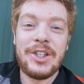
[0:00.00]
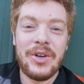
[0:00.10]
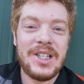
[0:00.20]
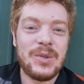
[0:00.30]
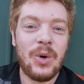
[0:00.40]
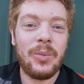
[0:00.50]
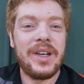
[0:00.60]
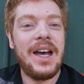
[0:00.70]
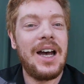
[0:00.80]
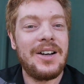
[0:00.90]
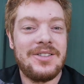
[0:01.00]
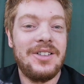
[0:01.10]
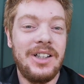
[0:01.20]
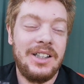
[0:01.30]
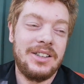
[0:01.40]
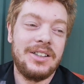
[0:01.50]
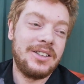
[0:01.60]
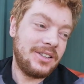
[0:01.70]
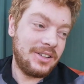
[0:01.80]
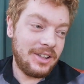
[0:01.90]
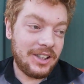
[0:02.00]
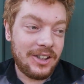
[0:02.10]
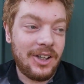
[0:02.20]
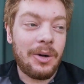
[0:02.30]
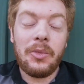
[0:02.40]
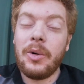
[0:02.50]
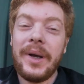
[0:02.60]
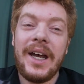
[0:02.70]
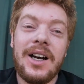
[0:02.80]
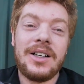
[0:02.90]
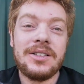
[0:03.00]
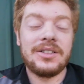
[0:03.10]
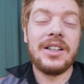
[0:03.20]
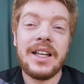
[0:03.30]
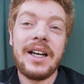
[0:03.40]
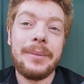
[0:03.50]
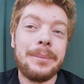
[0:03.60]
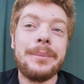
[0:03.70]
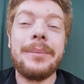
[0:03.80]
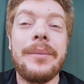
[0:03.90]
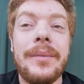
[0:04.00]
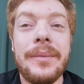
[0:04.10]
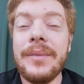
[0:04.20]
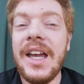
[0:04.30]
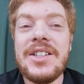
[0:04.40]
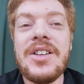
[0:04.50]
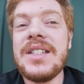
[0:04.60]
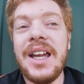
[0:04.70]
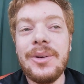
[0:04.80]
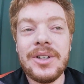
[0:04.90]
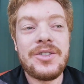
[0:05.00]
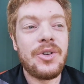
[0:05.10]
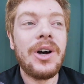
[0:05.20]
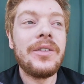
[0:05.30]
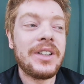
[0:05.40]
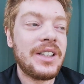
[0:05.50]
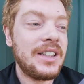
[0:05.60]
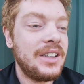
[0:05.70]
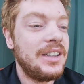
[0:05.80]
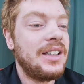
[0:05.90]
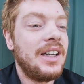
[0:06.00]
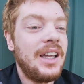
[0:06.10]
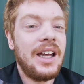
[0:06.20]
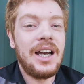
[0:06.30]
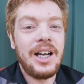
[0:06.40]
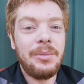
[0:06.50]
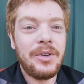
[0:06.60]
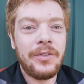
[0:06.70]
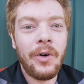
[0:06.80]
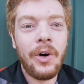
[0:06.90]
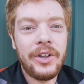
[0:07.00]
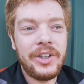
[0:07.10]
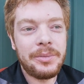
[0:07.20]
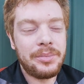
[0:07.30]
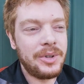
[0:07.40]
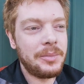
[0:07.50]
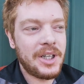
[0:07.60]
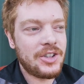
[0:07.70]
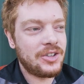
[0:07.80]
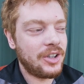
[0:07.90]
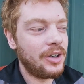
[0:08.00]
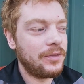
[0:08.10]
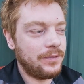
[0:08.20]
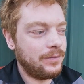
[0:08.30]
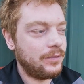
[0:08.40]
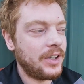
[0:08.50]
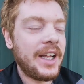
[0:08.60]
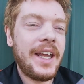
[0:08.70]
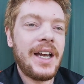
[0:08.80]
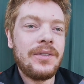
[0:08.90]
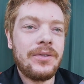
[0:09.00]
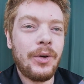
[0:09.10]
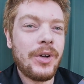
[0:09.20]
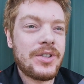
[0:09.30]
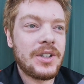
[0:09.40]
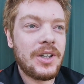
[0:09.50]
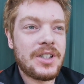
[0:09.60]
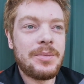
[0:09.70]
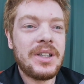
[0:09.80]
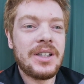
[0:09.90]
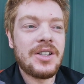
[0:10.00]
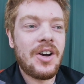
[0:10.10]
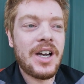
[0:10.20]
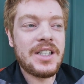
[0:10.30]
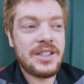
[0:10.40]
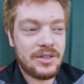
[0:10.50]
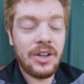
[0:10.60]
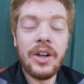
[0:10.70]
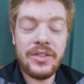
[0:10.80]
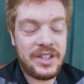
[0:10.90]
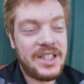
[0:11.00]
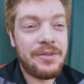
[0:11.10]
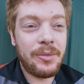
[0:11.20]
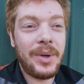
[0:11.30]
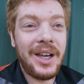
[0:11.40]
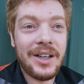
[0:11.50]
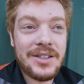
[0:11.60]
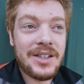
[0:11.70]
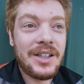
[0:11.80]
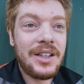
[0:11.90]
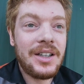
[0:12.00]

transformed the car. It's got a lot more power. Like as I was saying when I was driving it, before you could pretty much go flat out in first and not spin the tires on 7 pounds,